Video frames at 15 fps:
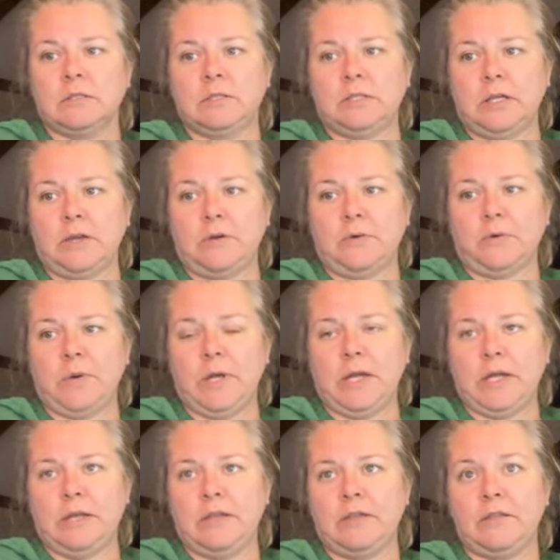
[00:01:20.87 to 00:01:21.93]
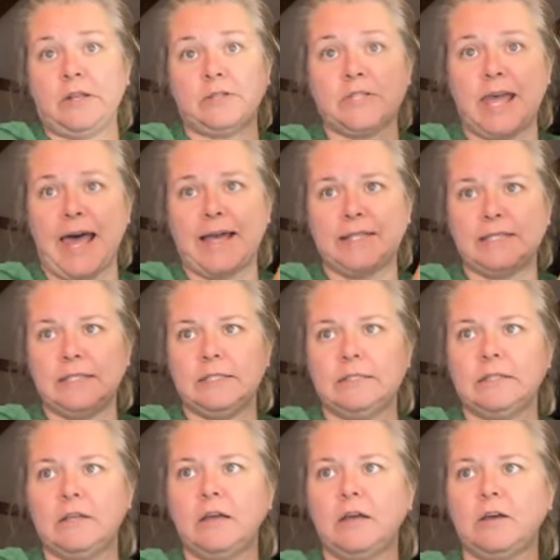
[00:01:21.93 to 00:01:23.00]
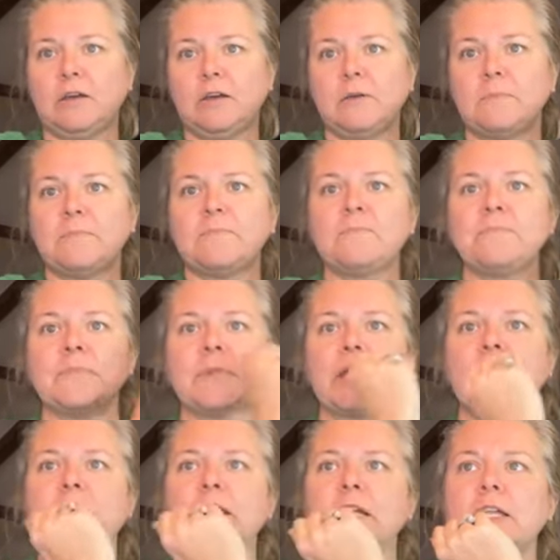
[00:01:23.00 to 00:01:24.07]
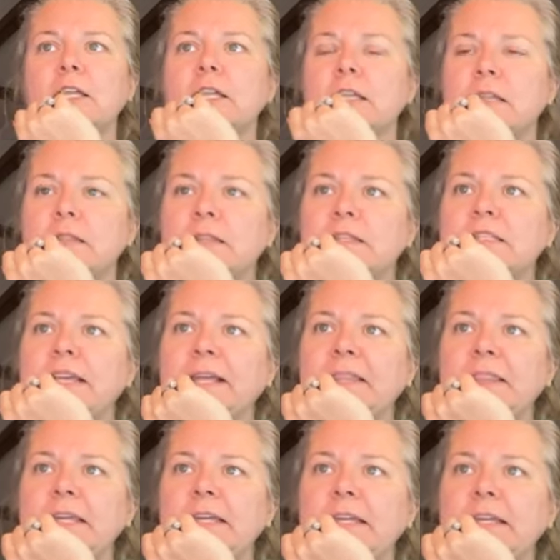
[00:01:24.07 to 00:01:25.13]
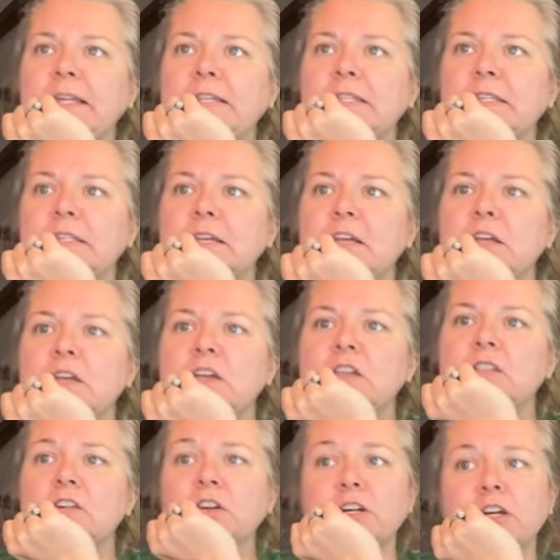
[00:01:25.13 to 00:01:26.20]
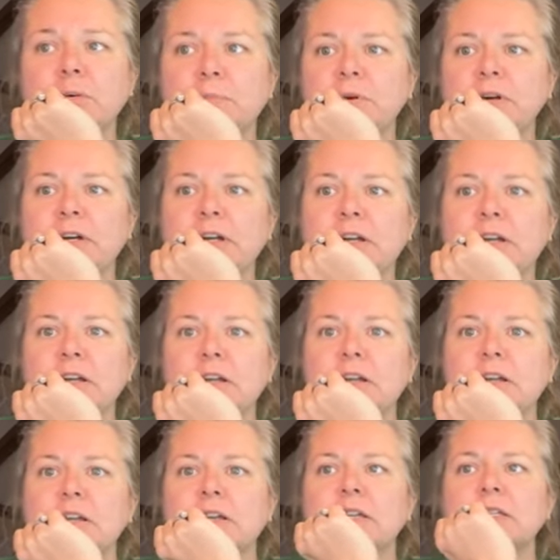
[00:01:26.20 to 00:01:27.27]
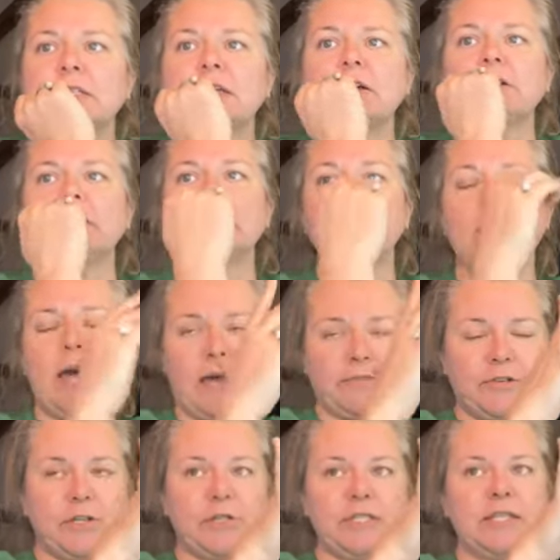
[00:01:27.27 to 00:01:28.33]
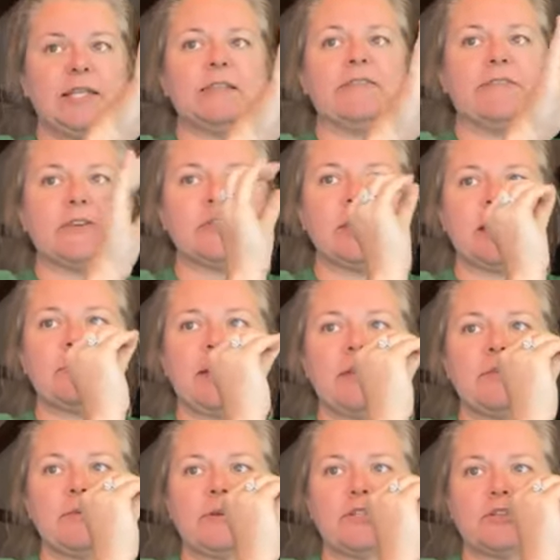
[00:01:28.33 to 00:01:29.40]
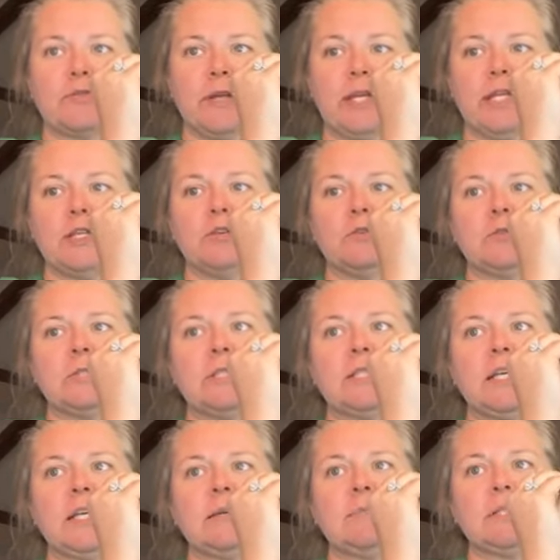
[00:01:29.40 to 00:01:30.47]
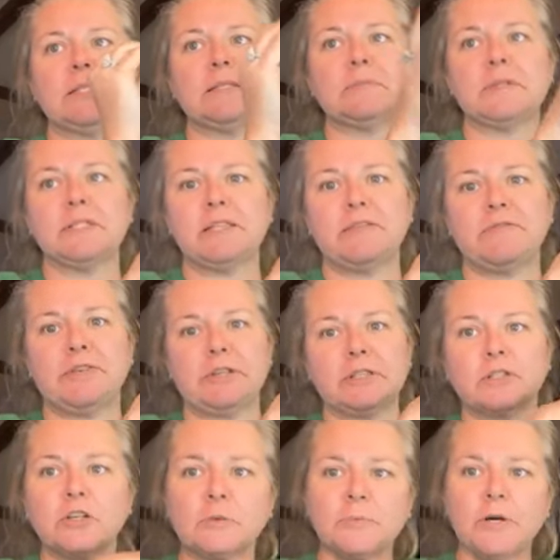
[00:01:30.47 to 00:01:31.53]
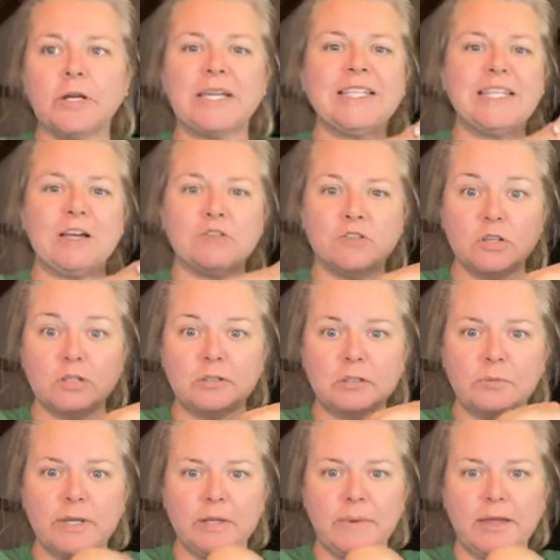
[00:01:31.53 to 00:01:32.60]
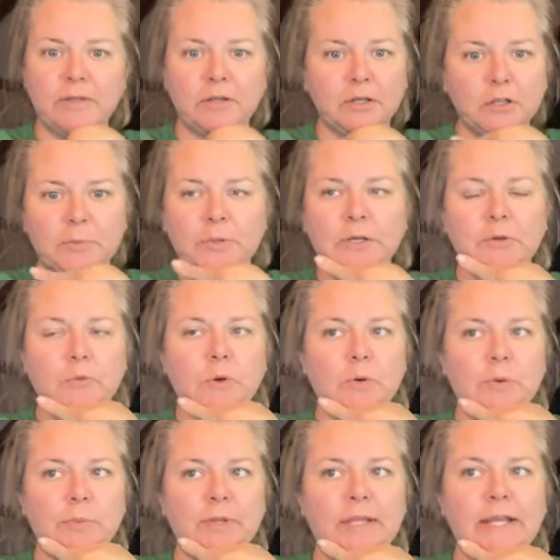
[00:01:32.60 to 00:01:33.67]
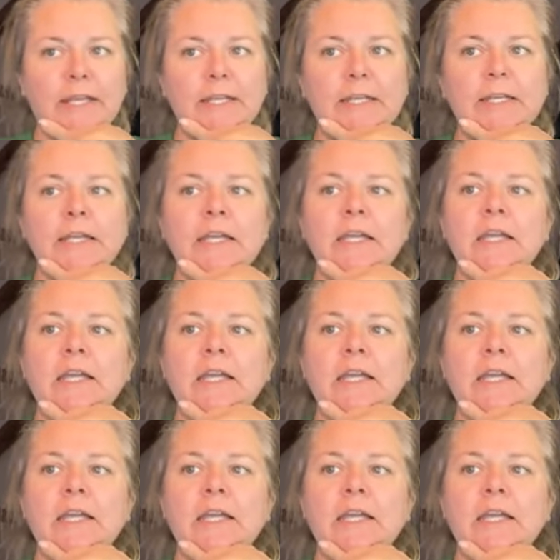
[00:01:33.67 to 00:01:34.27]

So, there's that. And then the second thing is the cookbook. So, after you see the first thing about the retreat, you'll see Mrs. Munson and Friends cookbook. It tells you a little bit about the cookbook and what we're planning.